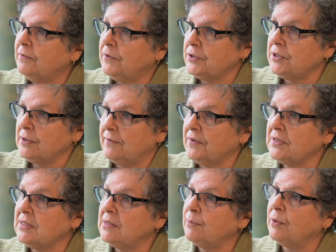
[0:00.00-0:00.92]
for
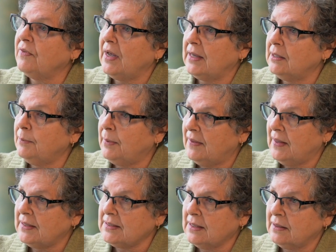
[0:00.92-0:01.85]
services provided by
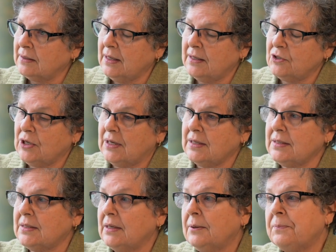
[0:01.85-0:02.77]
that dental
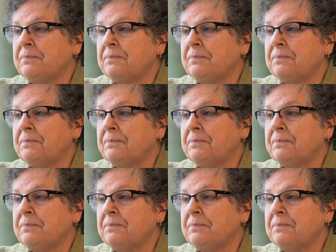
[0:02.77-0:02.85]
hygienist.